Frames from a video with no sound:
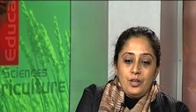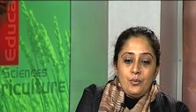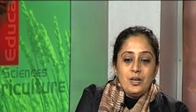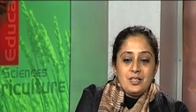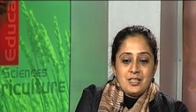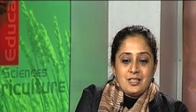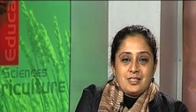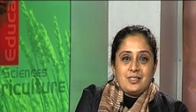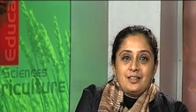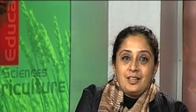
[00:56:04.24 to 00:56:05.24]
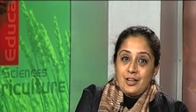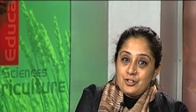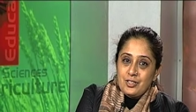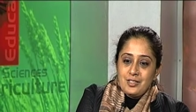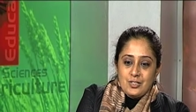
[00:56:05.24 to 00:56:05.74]
reworks his
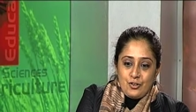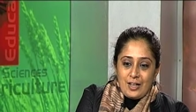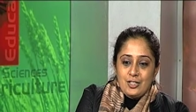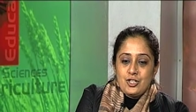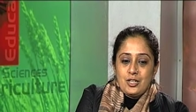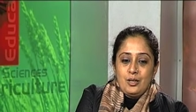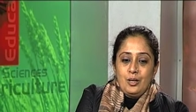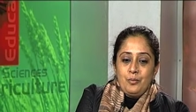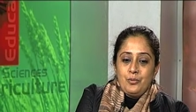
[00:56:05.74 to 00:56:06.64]
theatrical strategy,